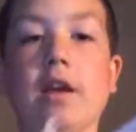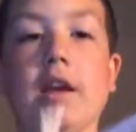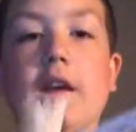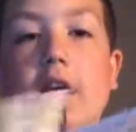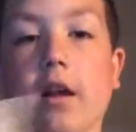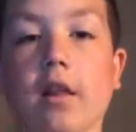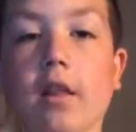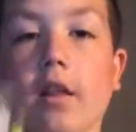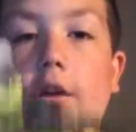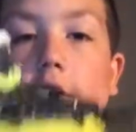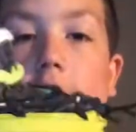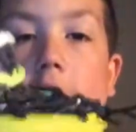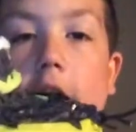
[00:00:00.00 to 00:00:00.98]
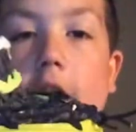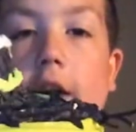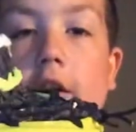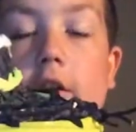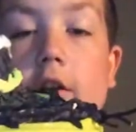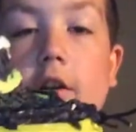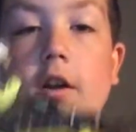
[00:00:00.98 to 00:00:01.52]
can get a little
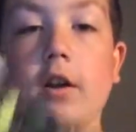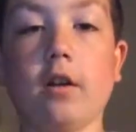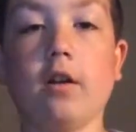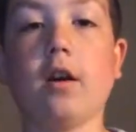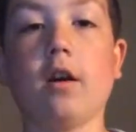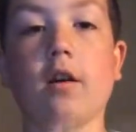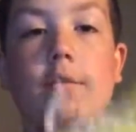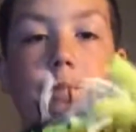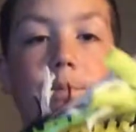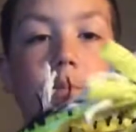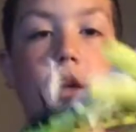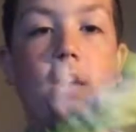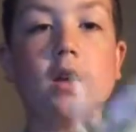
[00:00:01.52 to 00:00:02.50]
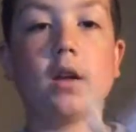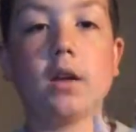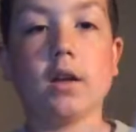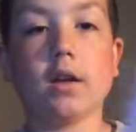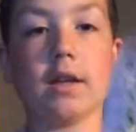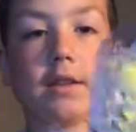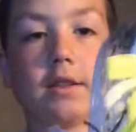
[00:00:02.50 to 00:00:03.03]
higher.
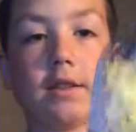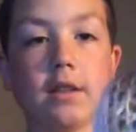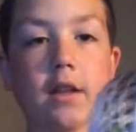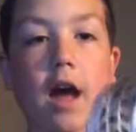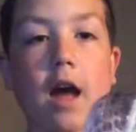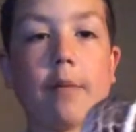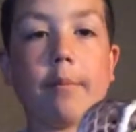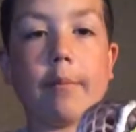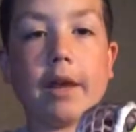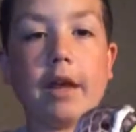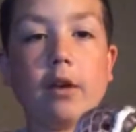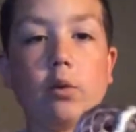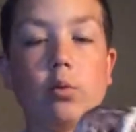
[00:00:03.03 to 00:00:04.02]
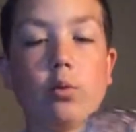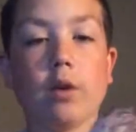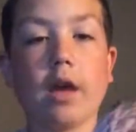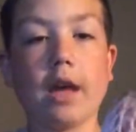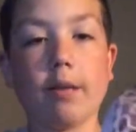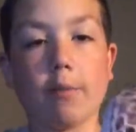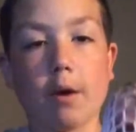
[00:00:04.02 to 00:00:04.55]
It's not me who
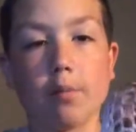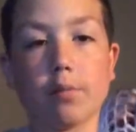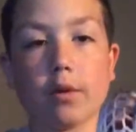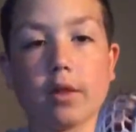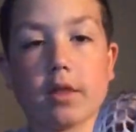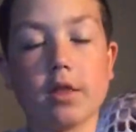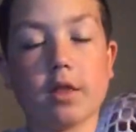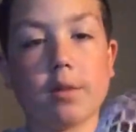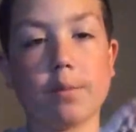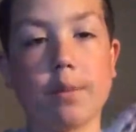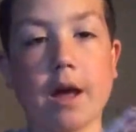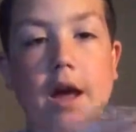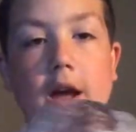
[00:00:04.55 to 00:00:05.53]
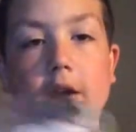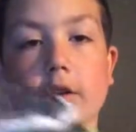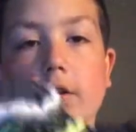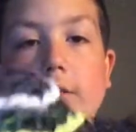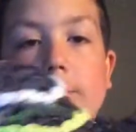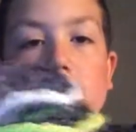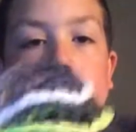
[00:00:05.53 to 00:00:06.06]
came up with the
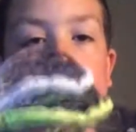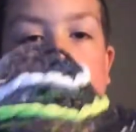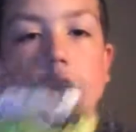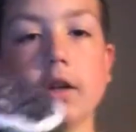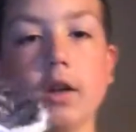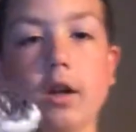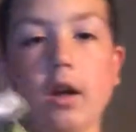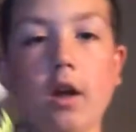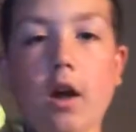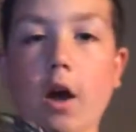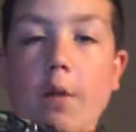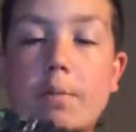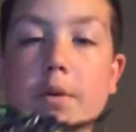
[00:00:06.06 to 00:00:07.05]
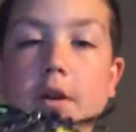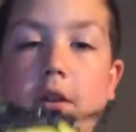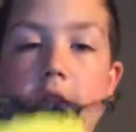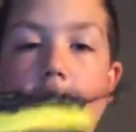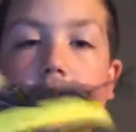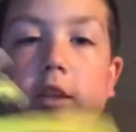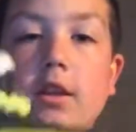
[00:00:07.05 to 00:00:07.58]
pattern, but I'll put a
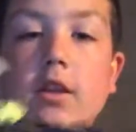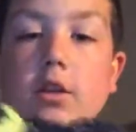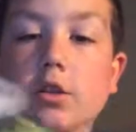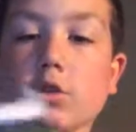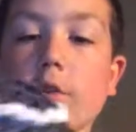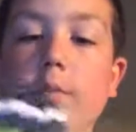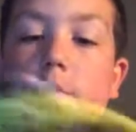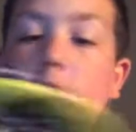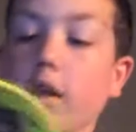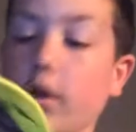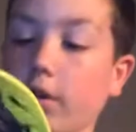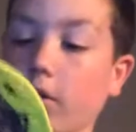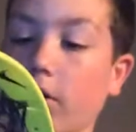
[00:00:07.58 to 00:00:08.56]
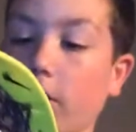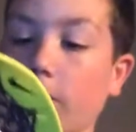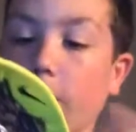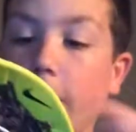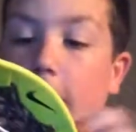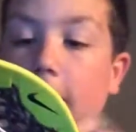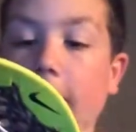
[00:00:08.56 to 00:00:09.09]
link in the description on
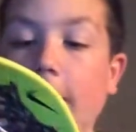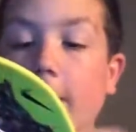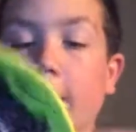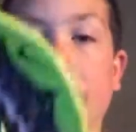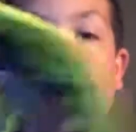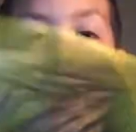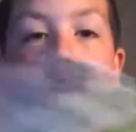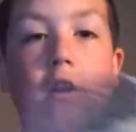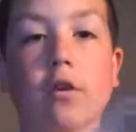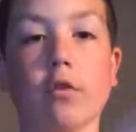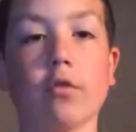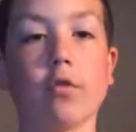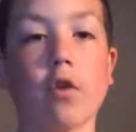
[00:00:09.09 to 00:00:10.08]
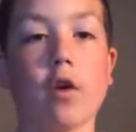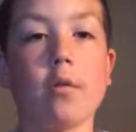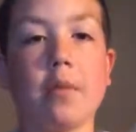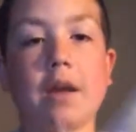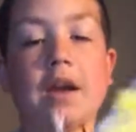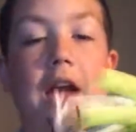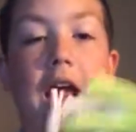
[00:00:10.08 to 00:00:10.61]
where I got the pattern
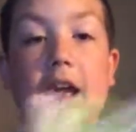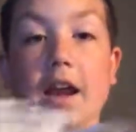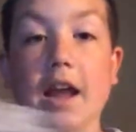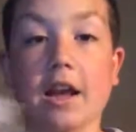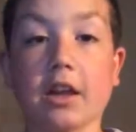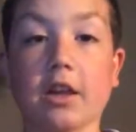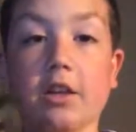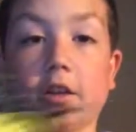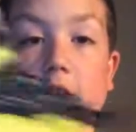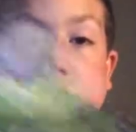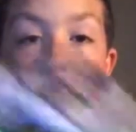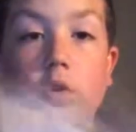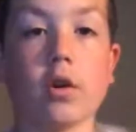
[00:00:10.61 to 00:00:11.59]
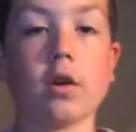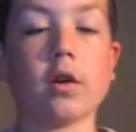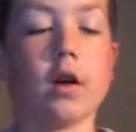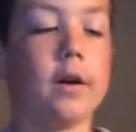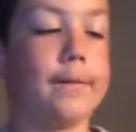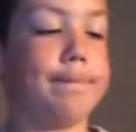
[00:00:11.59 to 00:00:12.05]
from, and it actually does work.